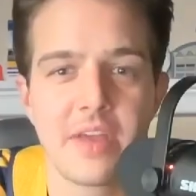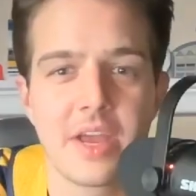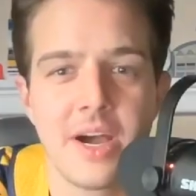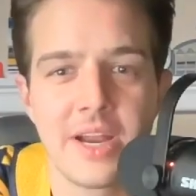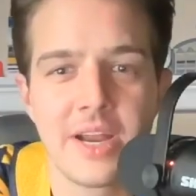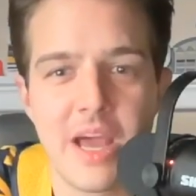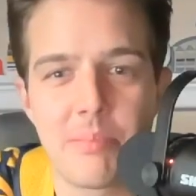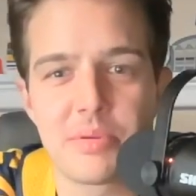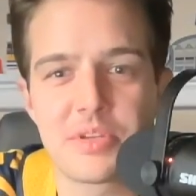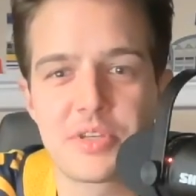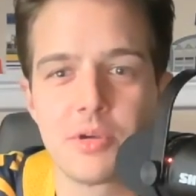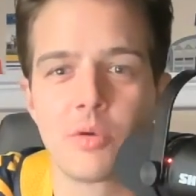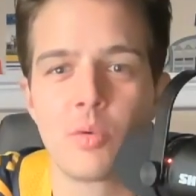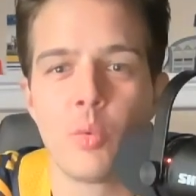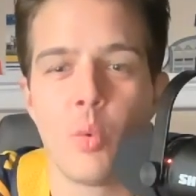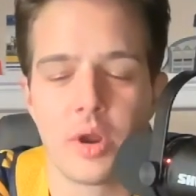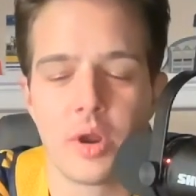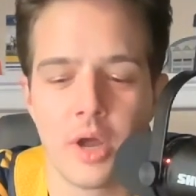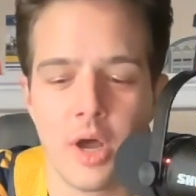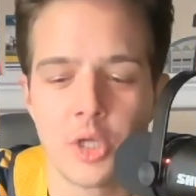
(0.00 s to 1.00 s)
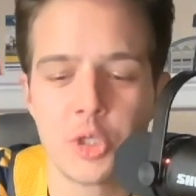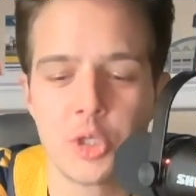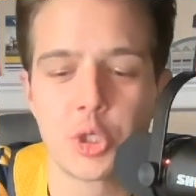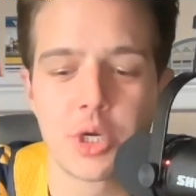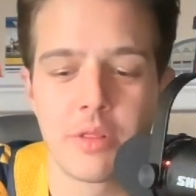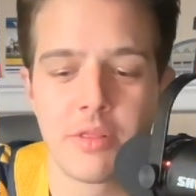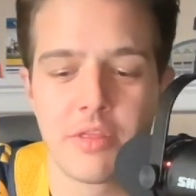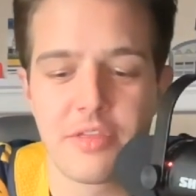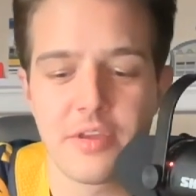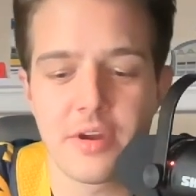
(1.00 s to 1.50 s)
Gun, episode
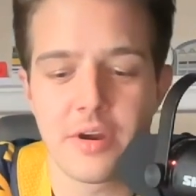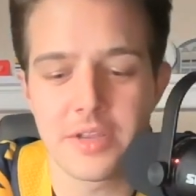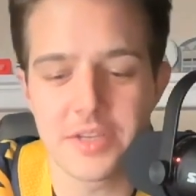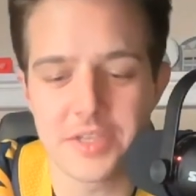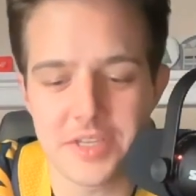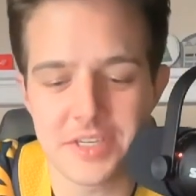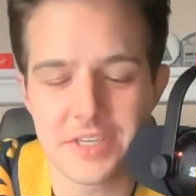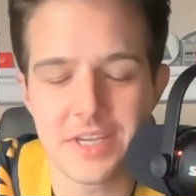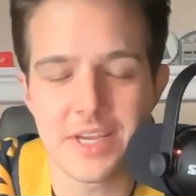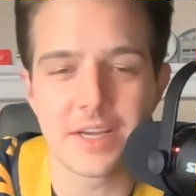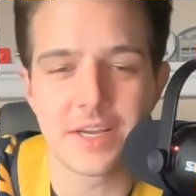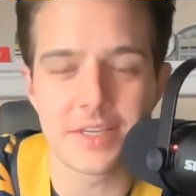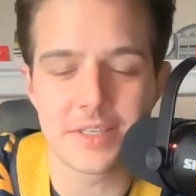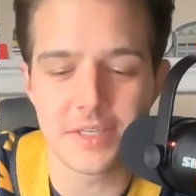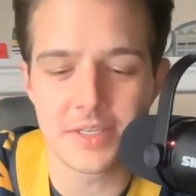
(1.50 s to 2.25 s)
136.